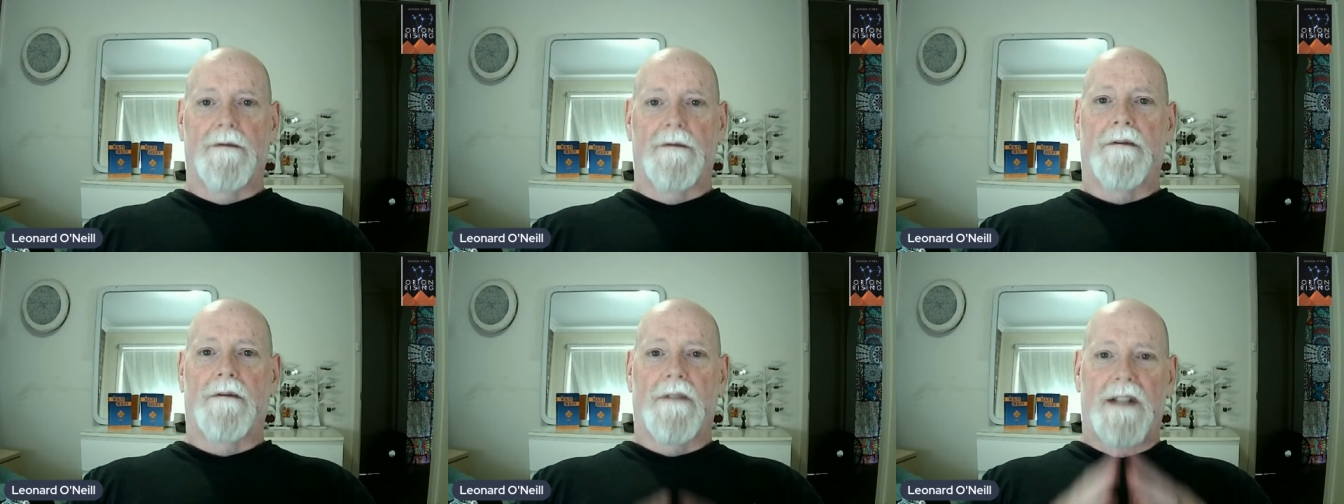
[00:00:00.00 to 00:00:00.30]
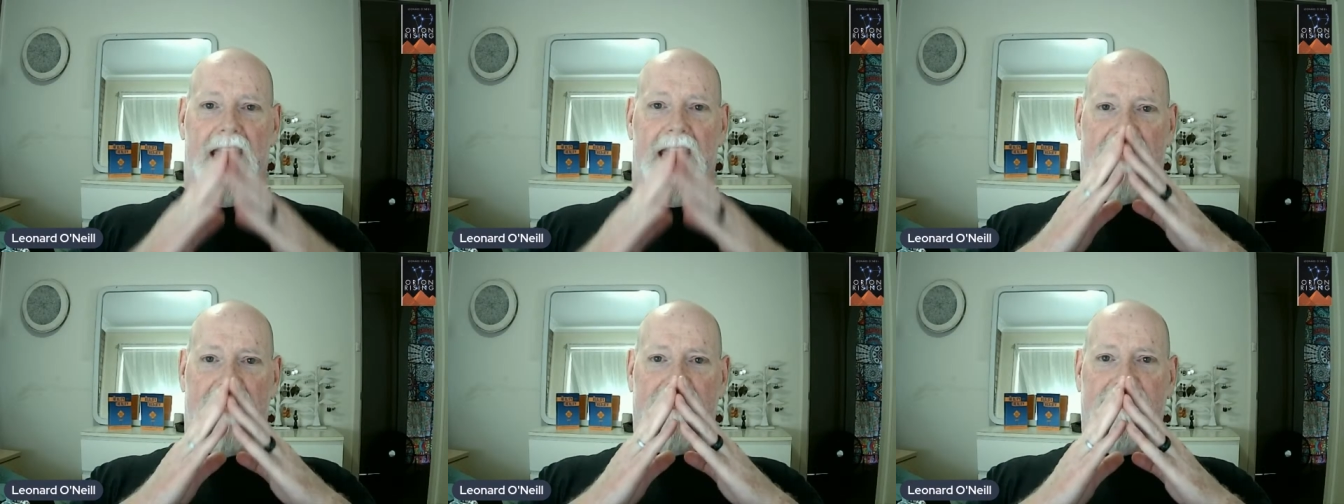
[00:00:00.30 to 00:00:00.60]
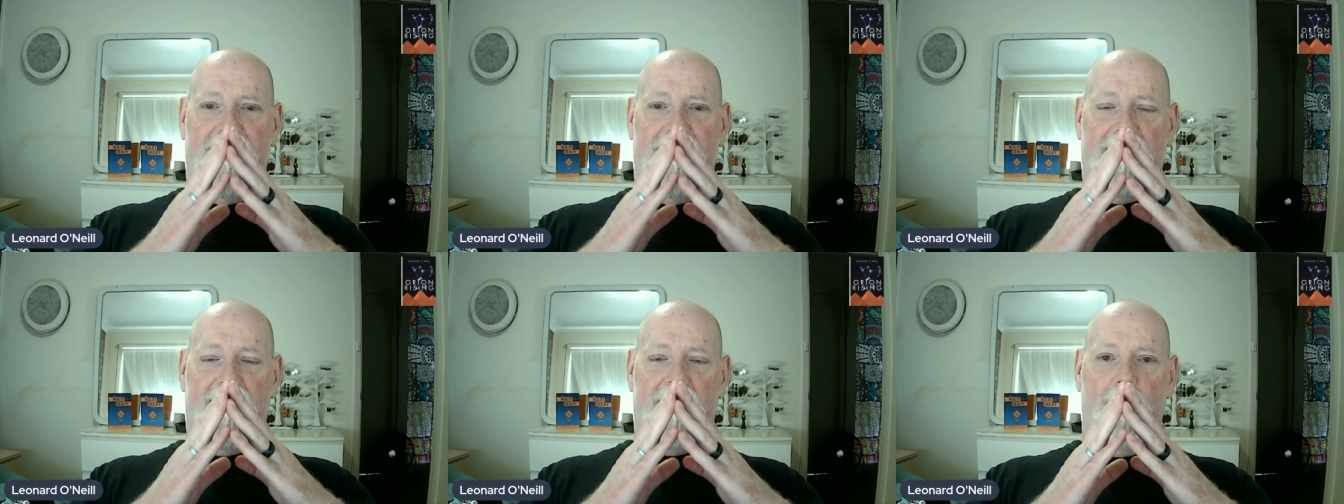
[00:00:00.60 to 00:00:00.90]
Caste
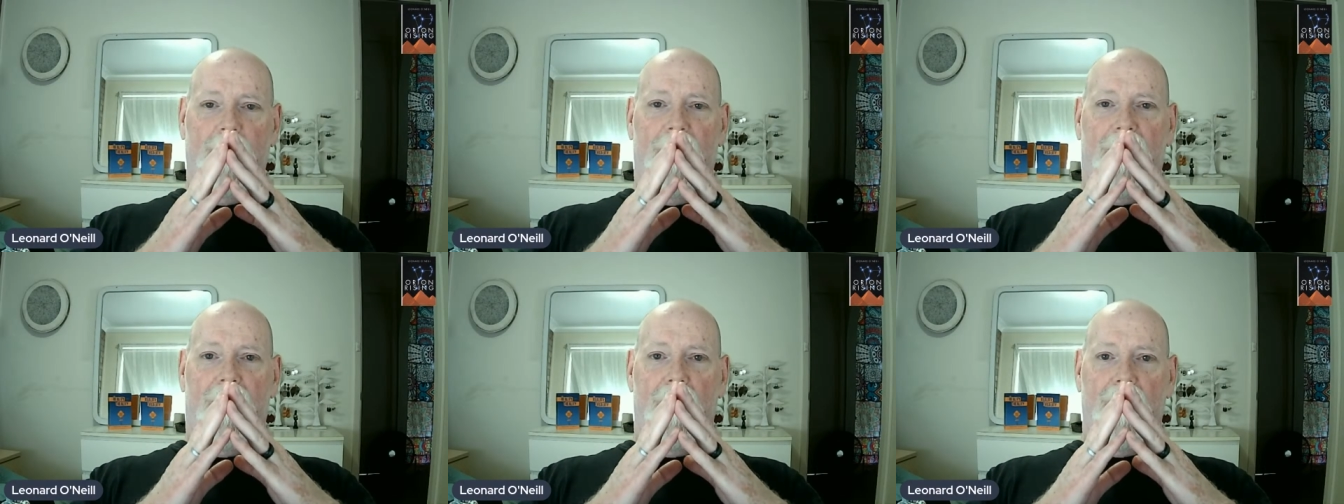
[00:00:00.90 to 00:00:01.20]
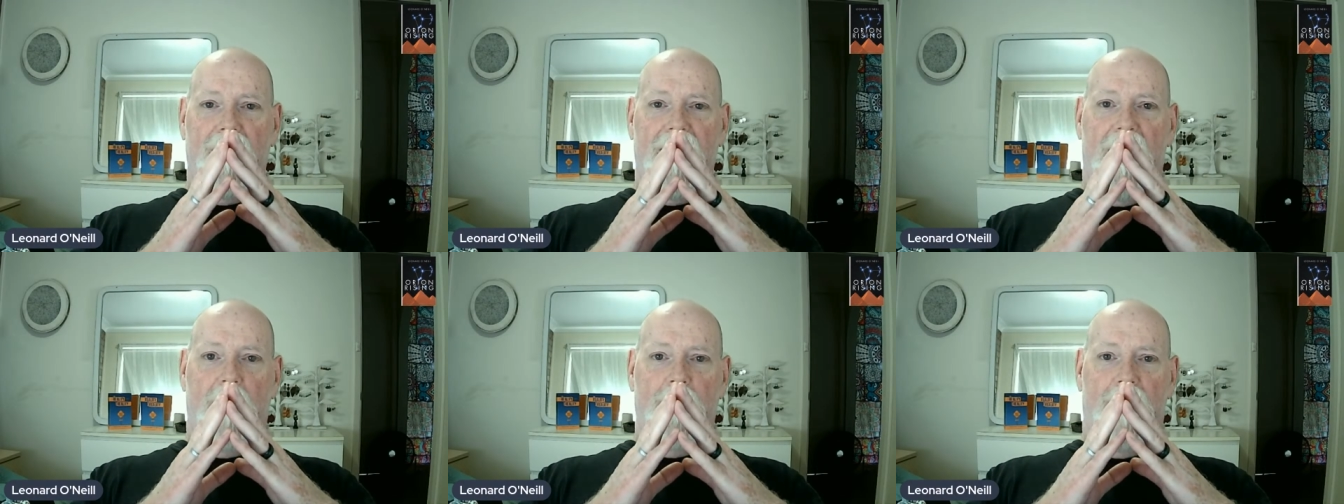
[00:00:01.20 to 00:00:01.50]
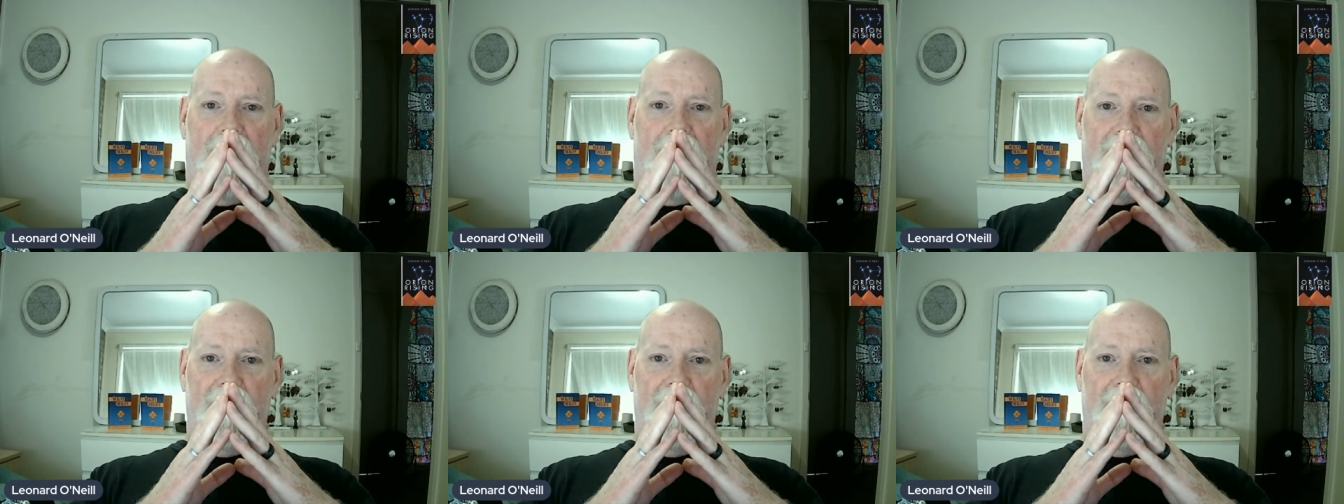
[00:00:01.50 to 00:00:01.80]
system, third
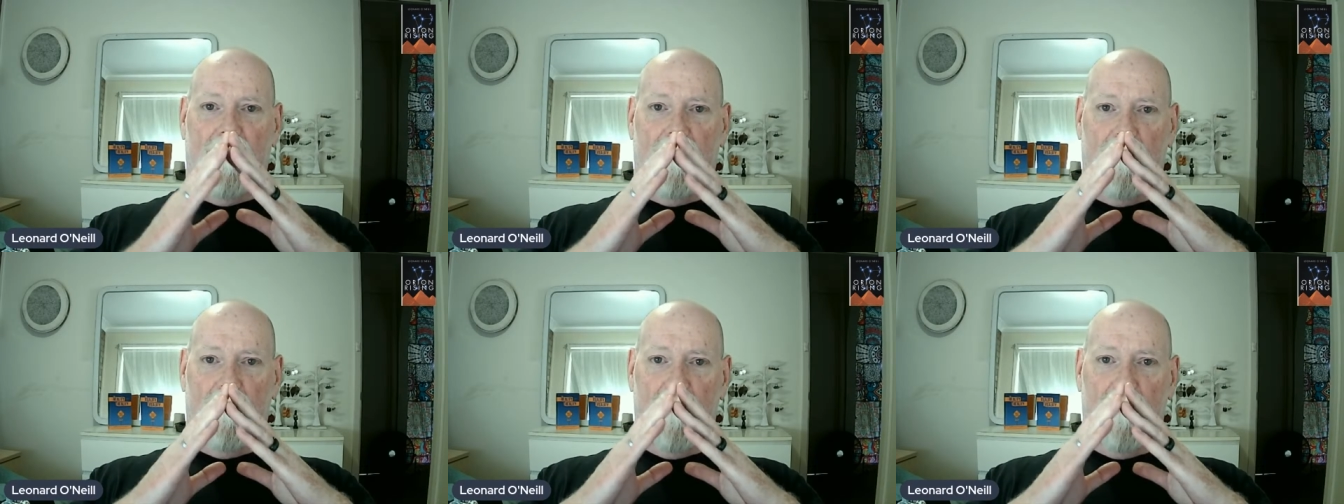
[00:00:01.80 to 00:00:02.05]
dimensional